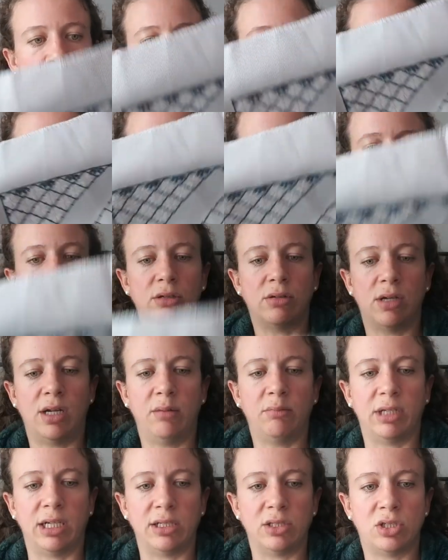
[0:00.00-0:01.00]
So
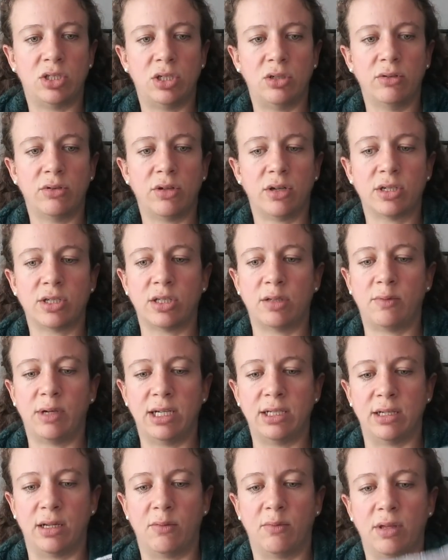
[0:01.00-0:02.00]
I'm like 2/3 of the way
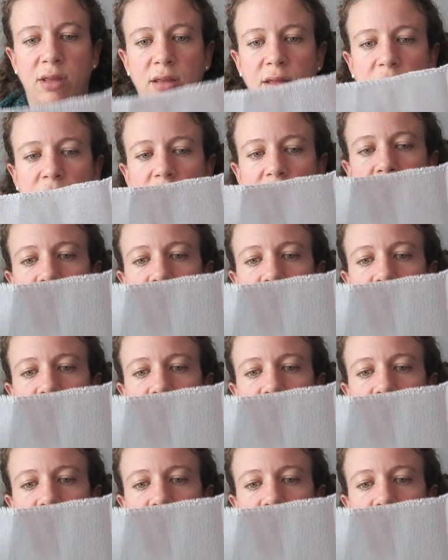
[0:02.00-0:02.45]
done with the